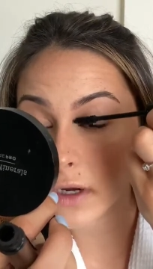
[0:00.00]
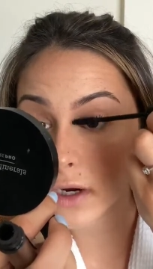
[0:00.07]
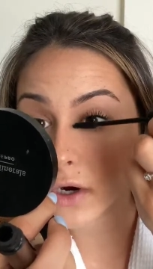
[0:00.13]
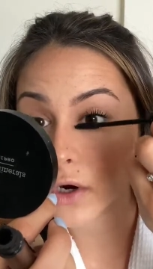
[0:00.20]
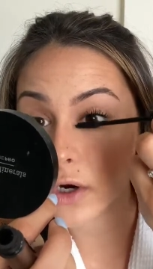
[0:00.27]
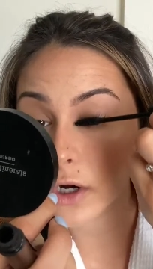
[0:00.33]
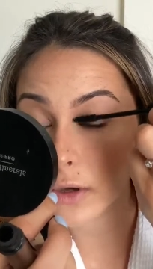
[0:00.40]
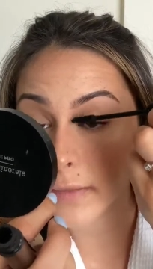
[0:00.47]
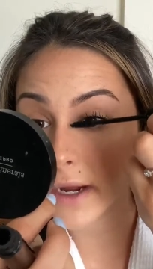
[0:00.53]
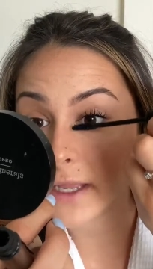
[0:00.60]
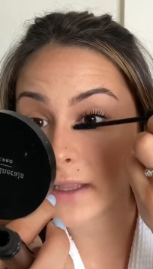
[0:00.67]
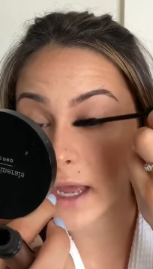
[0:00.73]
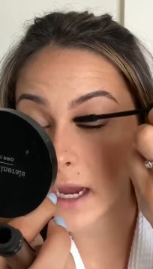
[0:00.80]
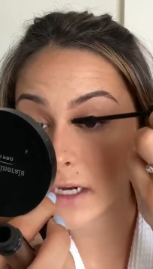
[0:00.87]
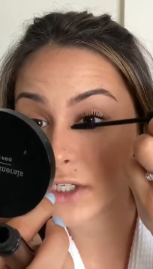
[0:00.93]
curl my
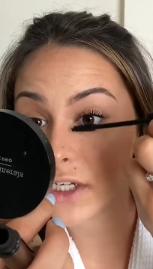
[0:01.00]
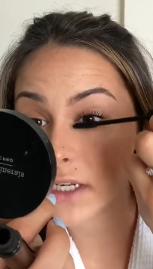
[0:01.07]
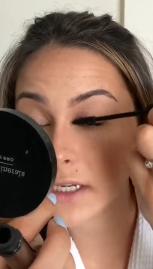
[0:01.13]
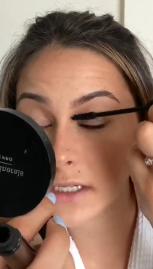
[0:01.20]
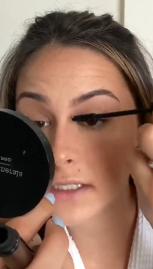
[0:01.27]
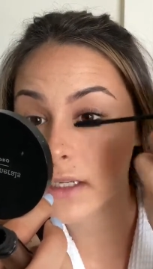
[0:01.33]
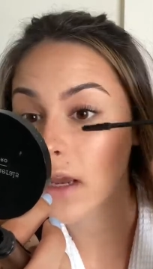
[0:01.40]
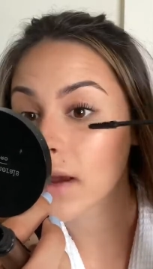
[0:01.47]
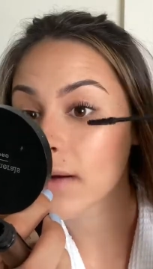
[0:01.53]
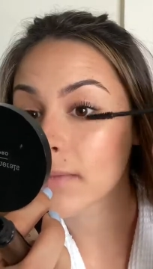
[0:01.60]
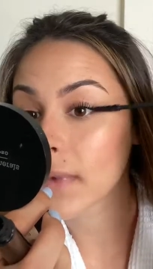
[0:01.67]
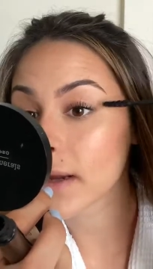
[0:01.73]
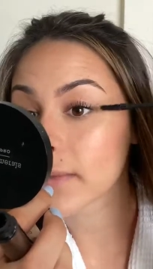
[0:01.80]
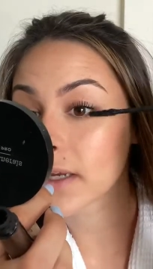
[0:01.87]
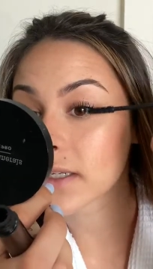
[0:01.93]
lashes,
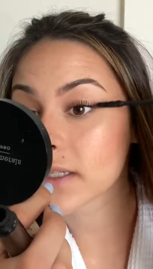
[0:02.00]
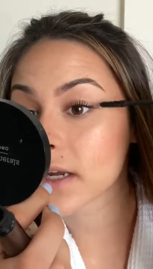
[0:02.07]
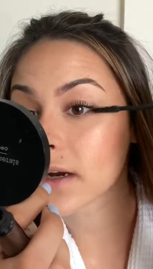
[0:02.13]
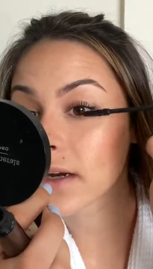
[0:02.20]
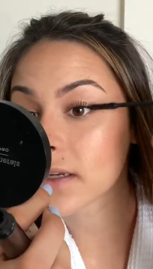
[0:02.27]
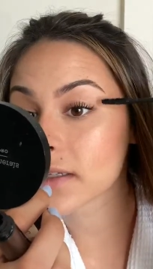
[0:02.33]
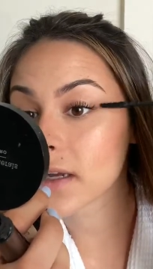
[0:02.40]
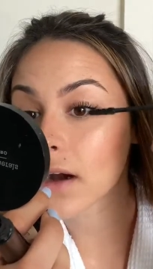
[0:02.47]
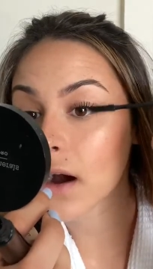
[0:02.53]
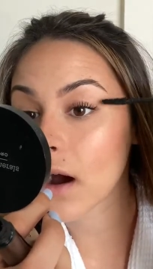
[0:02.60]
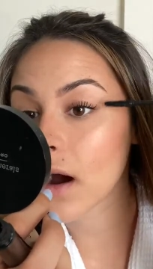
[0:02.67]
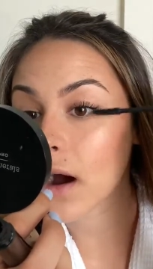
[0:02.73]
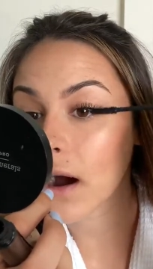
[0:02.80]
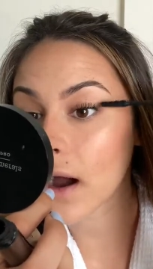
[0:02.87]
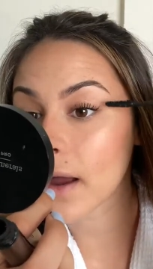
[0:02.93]
my mascara is a
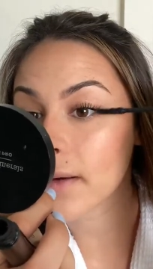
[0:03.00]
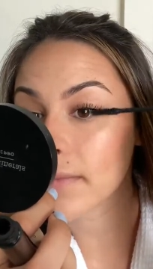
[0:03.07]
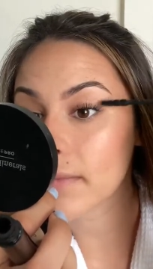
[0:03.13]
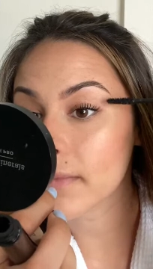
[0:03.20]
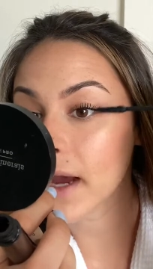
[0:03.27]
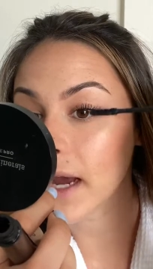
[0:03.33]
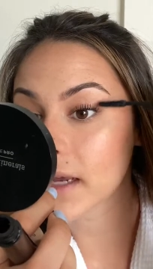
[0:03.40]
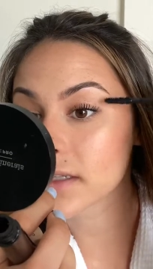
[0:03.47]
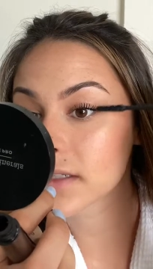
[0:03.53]
hot mess.